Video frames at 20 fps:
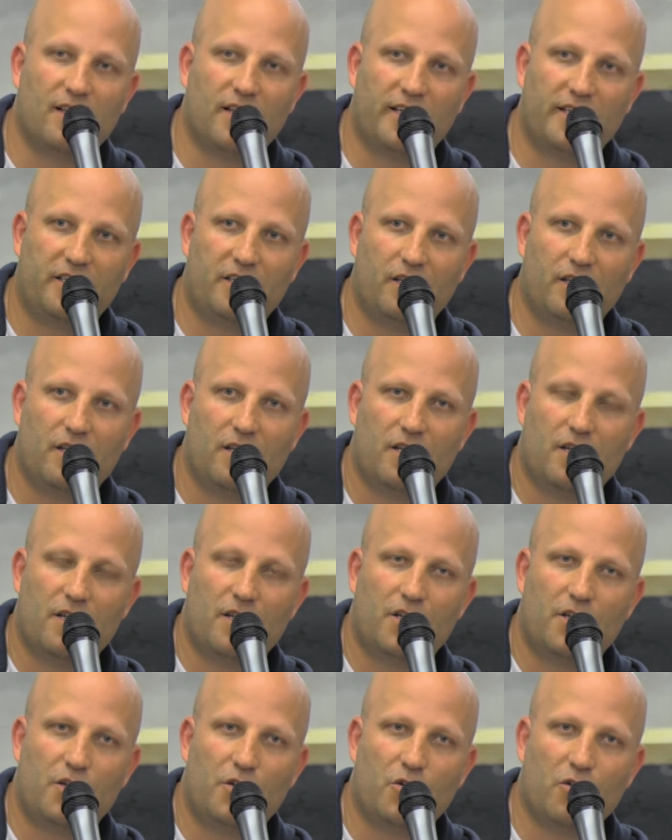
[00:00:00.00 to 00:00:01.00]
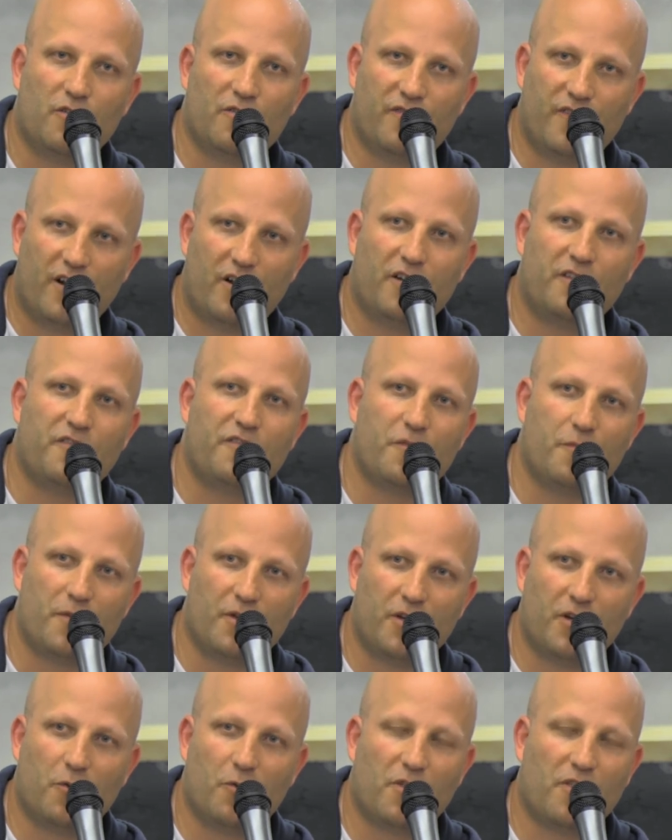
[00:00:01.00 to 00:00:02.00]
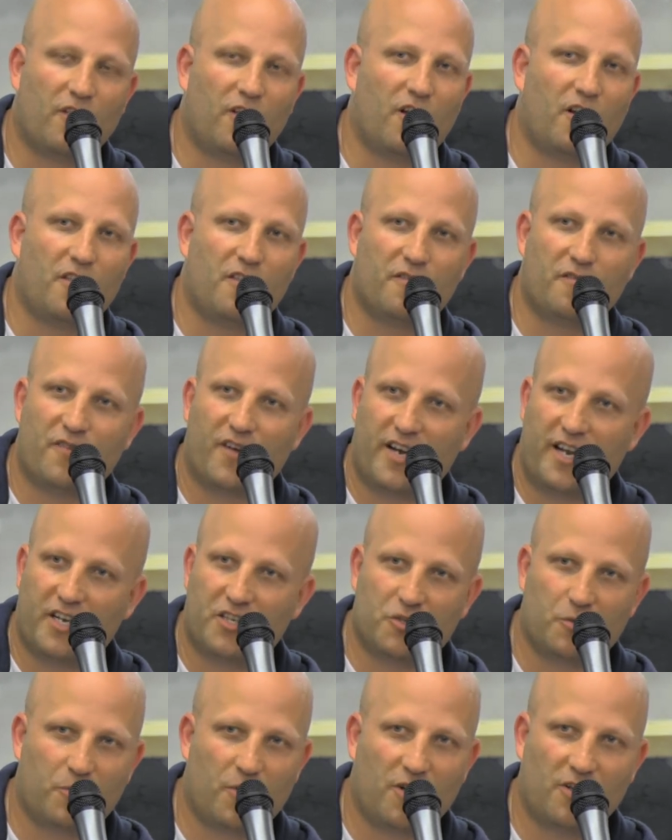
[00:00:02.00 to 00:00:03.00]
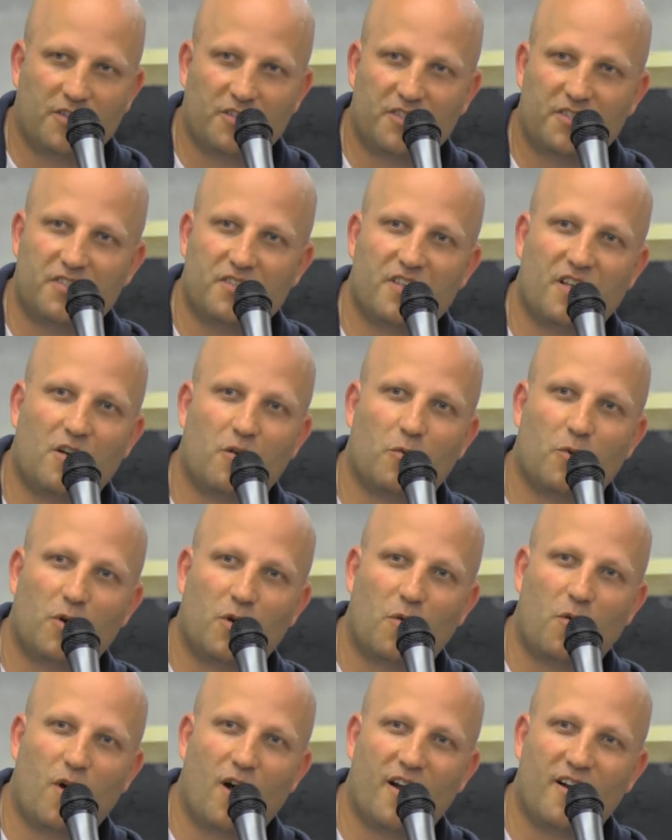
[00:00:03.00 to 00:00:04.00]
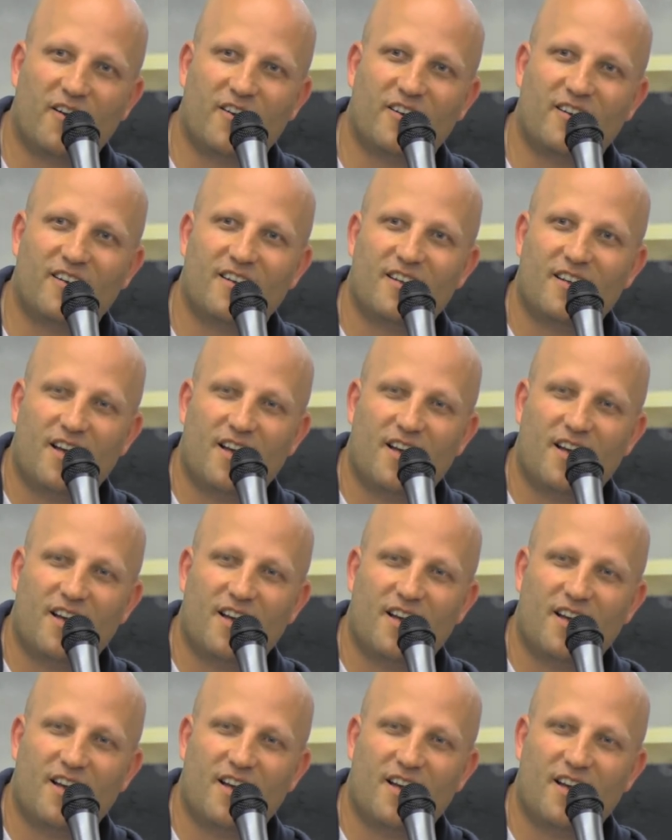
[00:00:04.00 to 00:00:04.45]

Like you're very familiar with a lot of the financial policies that are required